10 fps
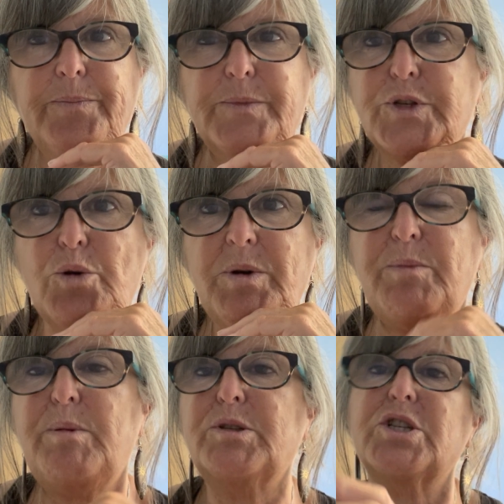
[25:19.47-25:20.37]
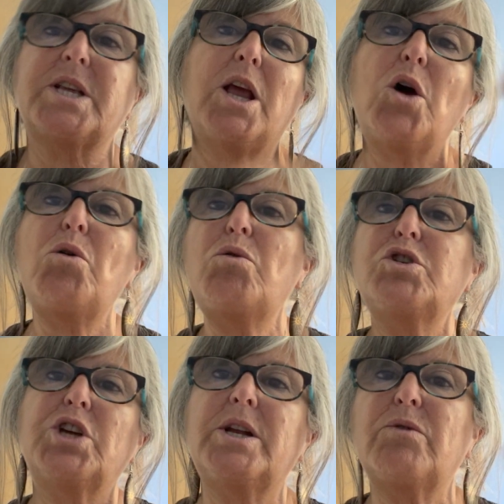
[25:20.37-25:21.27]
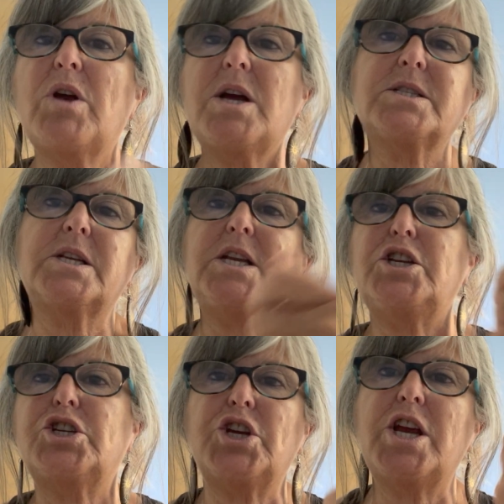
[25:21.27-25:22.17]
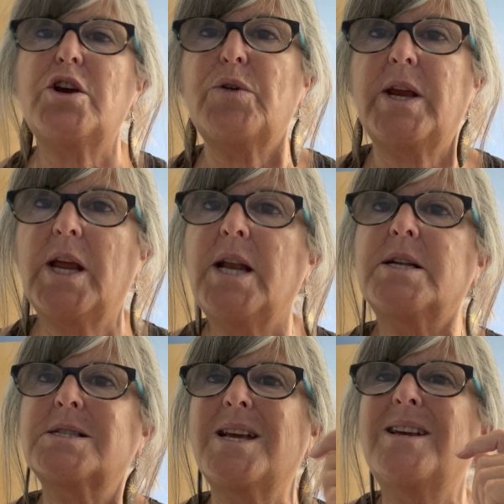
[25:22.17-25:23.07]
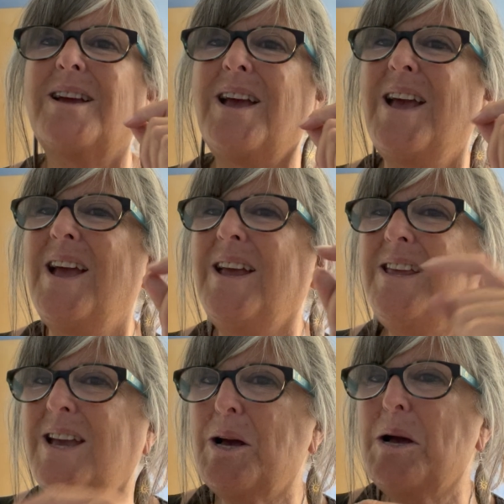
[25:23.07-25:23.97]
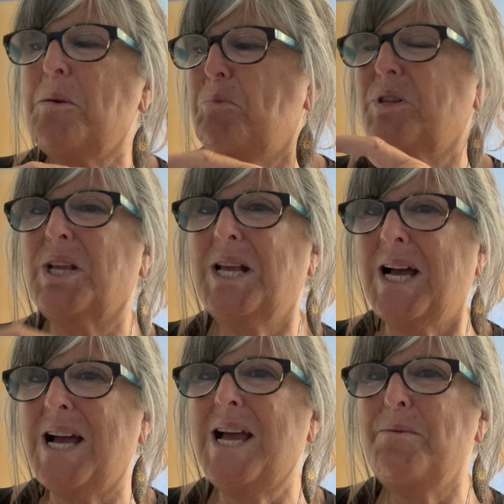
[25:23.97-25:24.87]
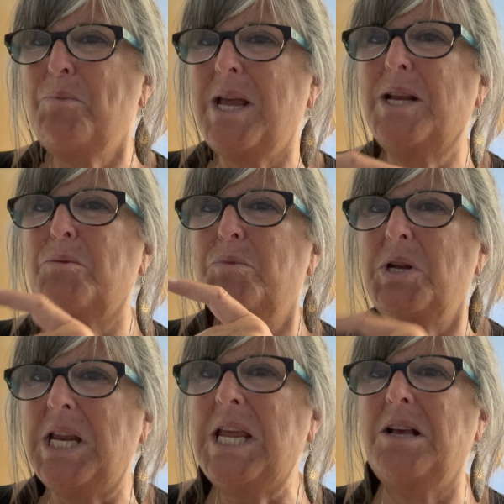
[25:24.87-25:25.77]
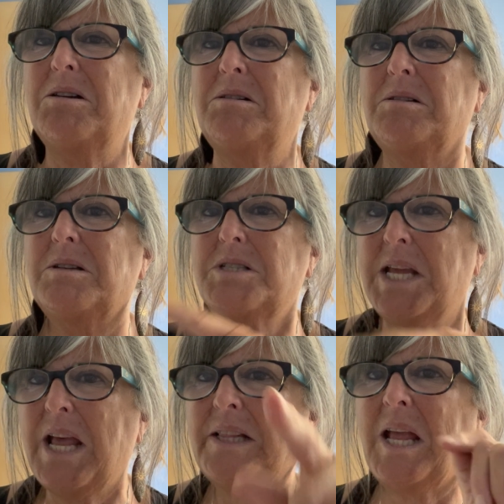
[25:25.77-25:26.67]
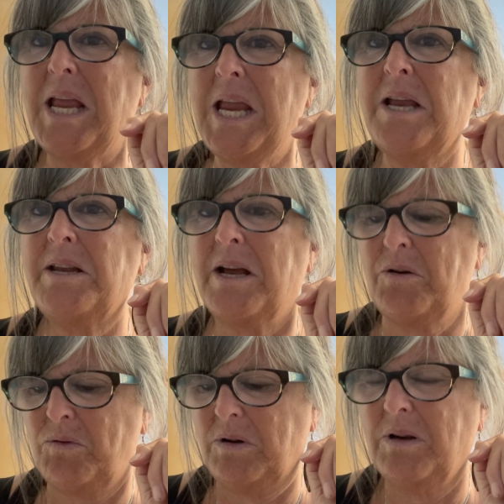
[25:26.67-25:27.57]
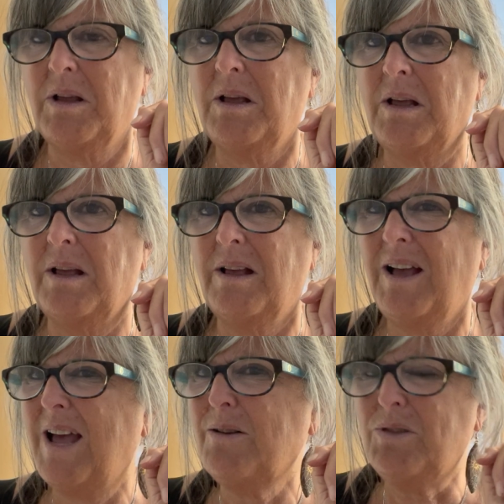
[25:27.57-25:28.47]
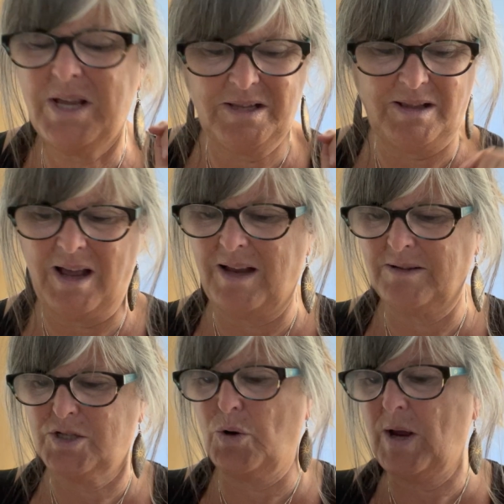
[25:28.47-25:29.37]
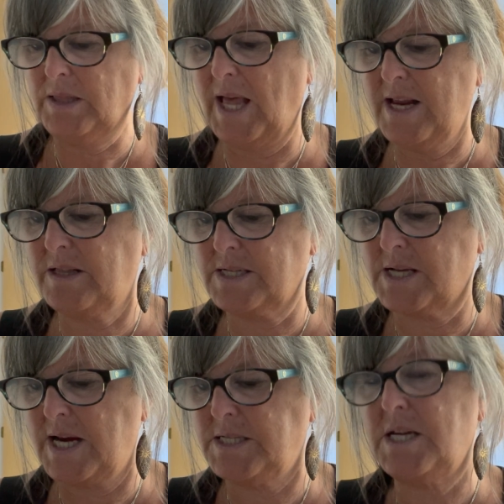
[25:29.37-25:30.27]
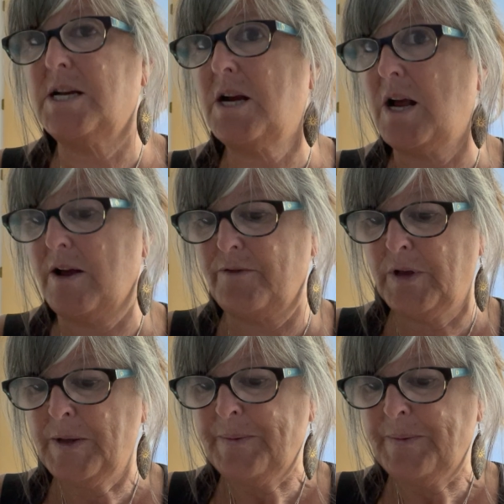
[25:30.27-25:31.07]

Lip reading: So many people just say, oh, generosity, sharing. And it's like, yeah, but the guy made him kneel to get the handout. I don't like that. So I like this idea of